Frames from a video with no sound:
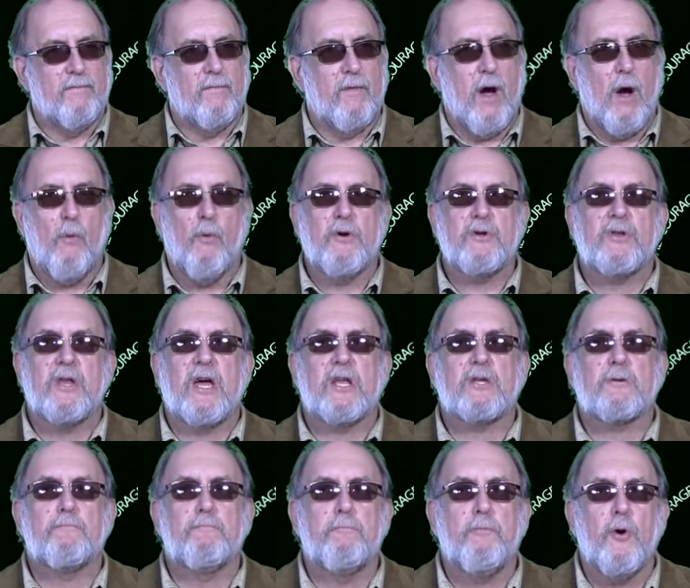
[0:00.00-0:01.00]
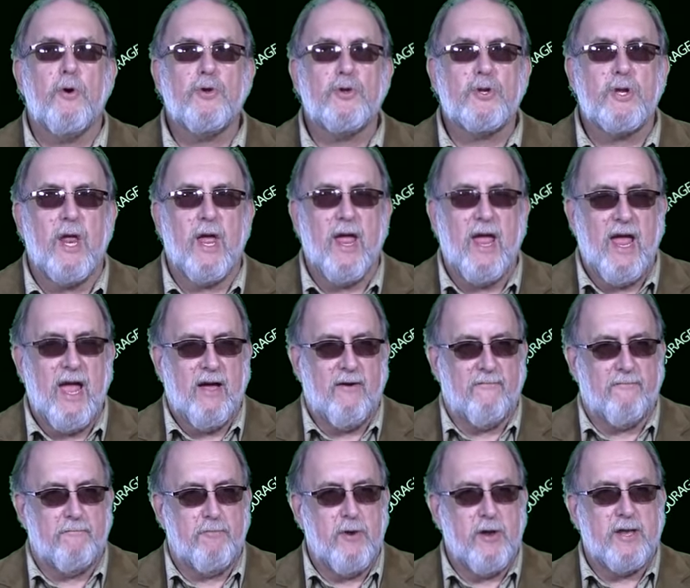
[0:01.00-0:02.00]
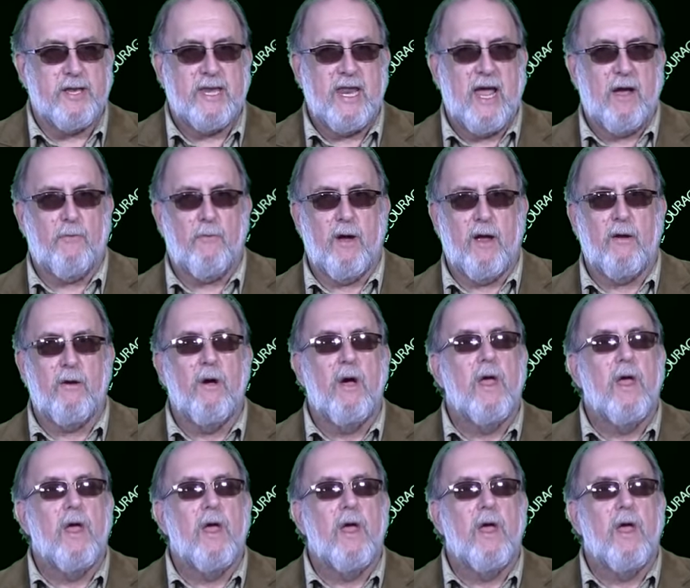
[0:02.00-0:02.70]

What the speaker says: or was not supposed to have, put it that way.